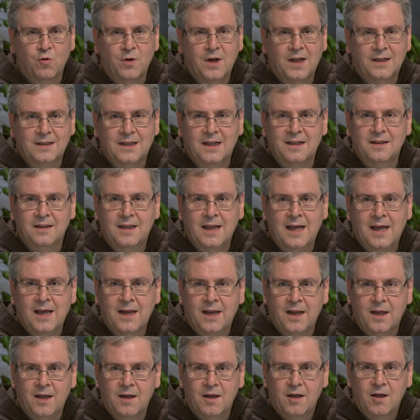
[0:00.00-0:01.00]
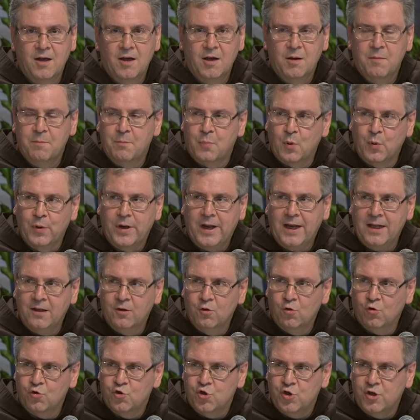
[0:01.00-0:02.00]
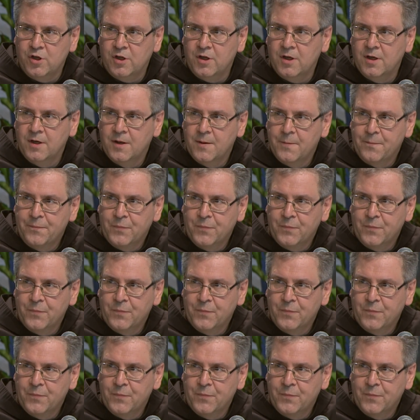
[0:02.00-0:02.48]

In other words, going towards other people.